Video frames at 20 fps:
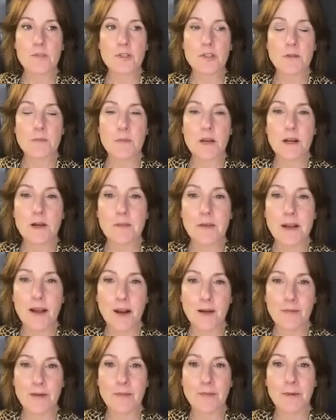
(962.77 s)
She may or may
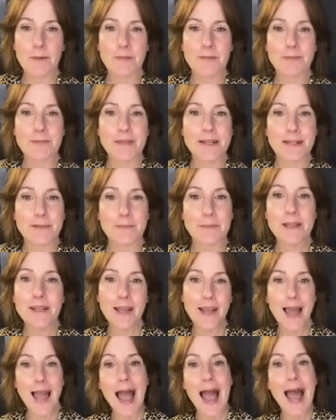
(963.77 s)
not remember meeting
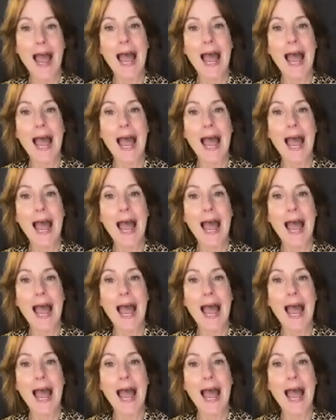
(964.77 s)
me.